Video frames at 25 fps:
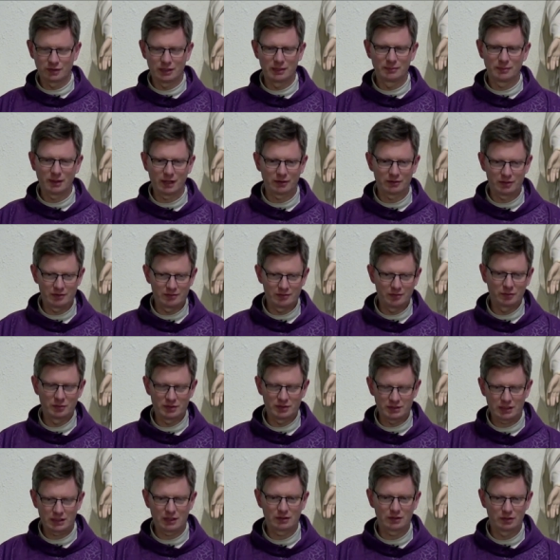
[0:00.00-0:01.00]
matter even if we
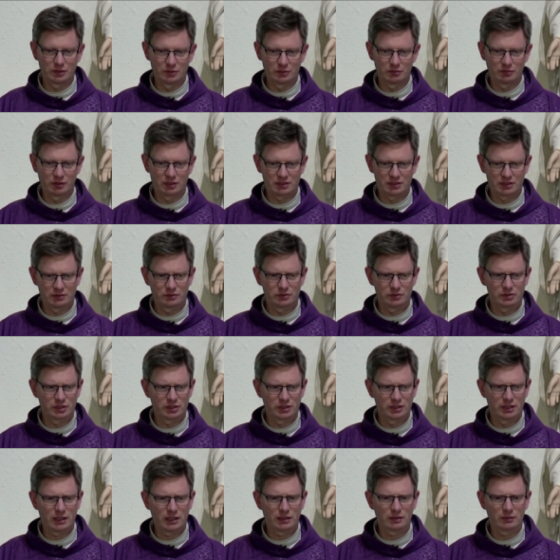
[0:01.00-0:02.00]
start a new resolution
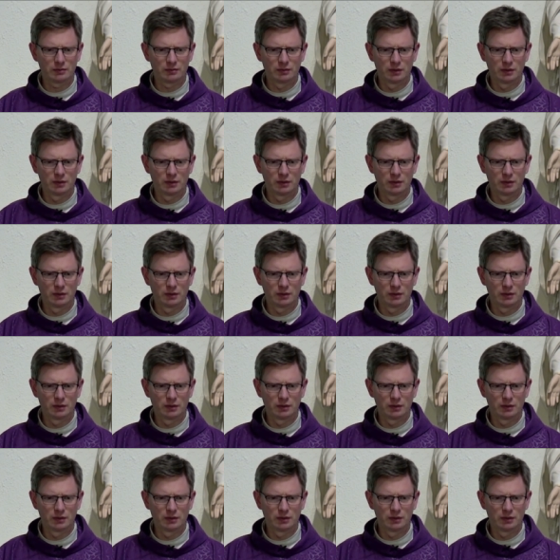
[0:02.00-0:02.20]
now.